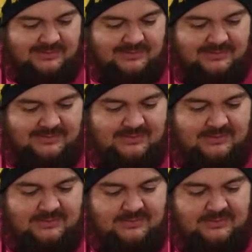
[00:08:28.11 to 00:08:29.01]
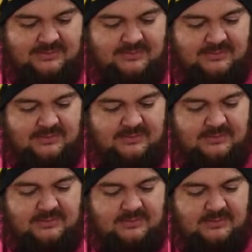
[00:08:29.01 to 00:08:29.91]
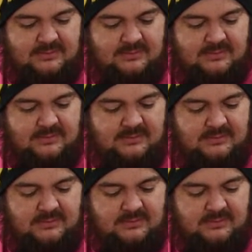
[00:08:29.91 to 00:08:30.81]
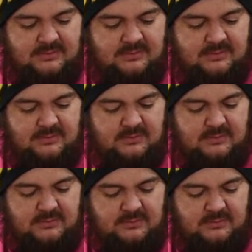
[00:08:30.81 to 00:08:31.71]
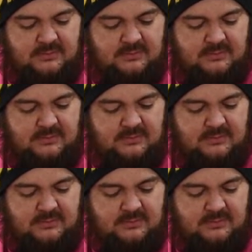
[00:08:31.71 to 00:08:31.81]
(not speaking)